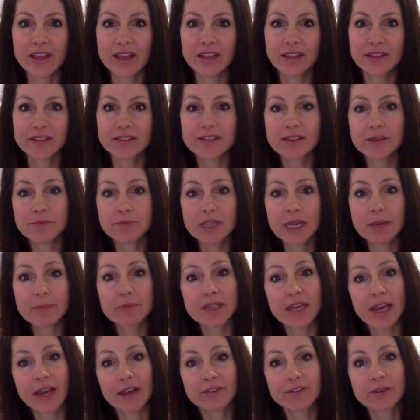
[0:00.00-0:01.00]
then
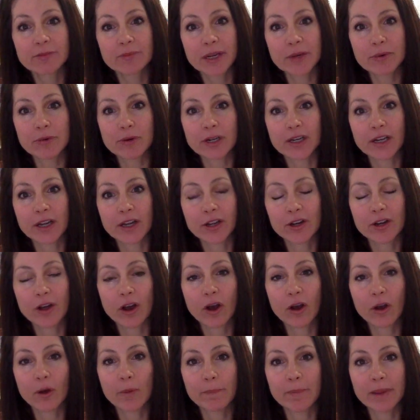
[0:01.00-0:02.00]
sometimes after my workout,
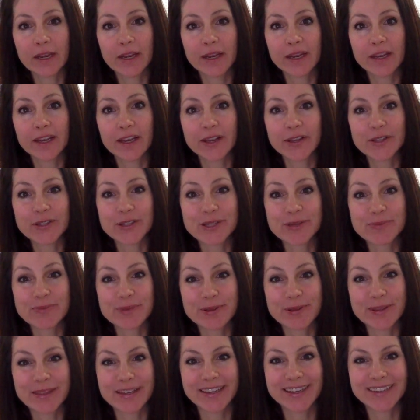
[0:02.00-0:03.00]
I'll make a
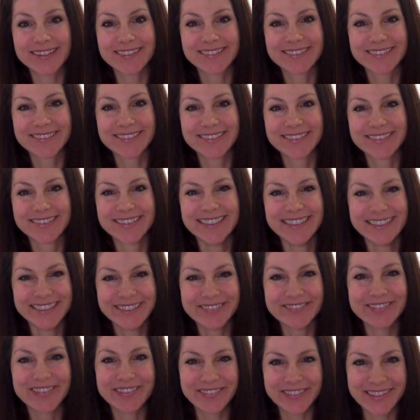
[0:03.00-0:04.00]
smoothie.
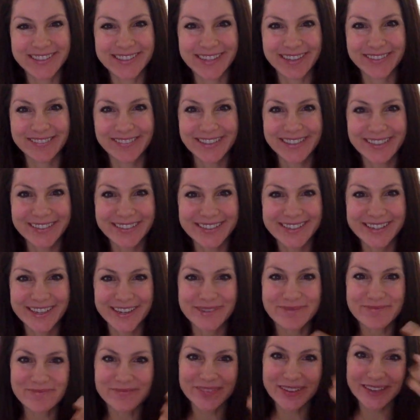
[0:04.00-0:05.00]
Vivi's having a good time.